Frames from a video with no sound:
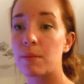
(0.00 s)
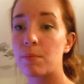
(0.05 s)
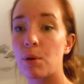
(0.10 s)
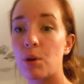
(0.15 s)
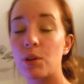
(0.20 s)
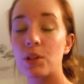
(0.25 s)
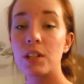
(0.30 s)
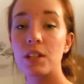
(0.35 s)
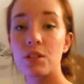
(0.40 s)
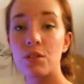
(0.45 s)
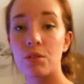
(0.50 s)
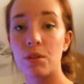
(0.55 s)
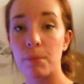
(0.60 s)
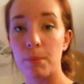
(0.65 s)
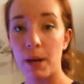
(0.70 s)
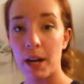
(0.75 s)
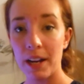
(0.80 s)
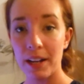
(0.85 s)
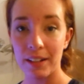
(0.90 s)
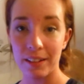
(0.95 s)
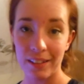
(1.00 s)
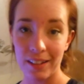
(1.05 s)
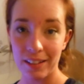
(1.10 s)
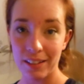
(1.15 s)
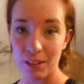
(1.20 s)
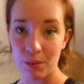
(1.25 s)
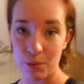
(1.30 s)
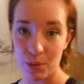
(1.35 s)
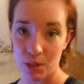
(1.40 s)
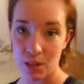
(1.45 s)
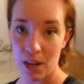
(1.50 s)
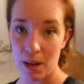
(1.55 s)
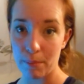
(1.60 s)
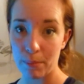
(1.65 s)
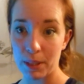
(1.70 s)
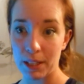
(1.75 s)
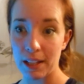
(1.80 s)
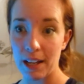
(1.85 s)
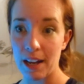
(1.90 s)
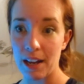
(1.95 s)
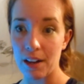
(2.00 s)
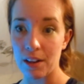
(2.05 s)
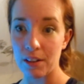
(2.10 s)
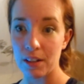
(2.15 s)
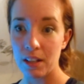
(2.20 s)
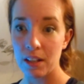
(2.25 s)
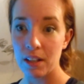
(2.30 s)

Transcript: he pulled into a parking lot that was not plowed.